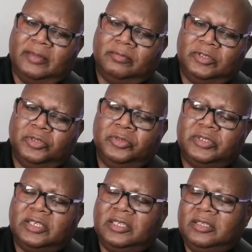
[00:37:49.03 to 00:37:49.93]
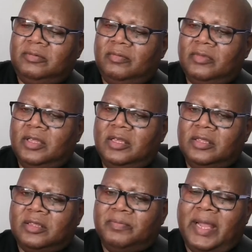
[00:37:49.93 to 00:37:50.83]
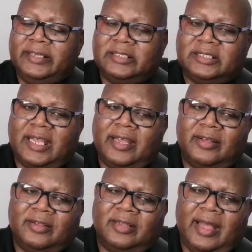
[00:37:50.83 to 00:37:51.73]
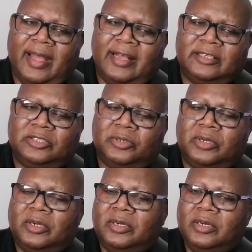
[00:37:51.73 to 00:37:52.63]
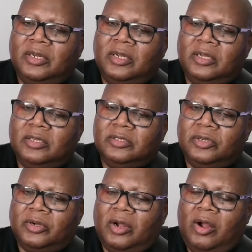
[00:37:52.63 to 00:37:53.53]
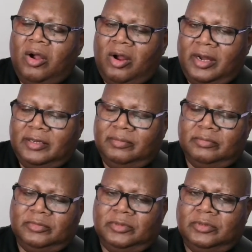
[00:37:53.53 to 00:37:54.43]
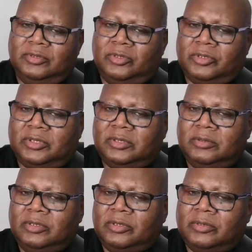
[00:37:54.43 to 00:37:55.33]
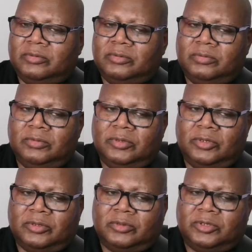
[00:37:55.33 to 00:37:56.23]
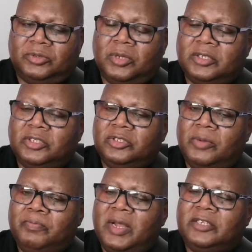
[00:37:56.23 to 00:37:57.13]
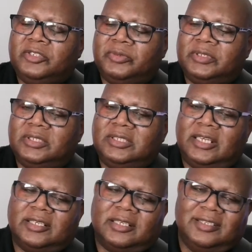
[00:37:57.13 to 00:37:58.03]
using the major scale as your your heart, your structure, your measuring stick.